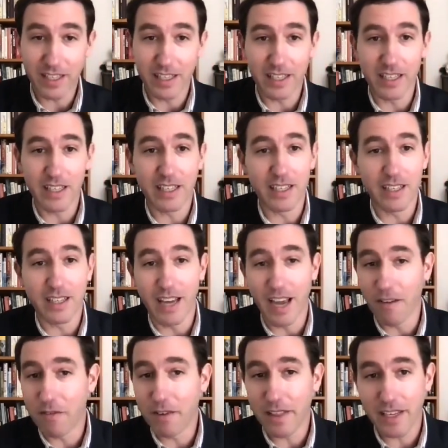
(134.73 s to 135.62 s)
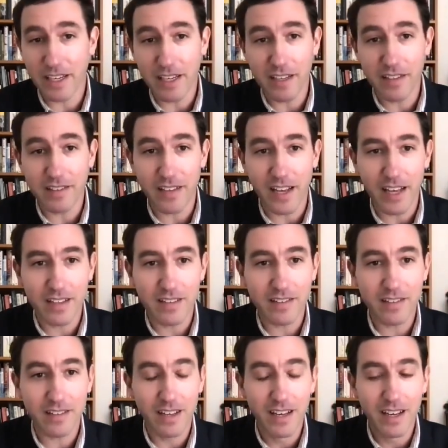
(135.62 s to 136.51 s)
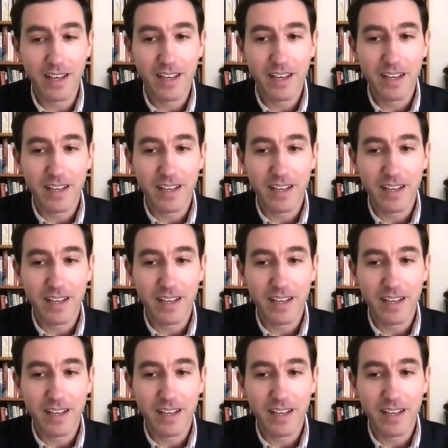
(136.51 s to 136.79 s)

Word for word: He everything he says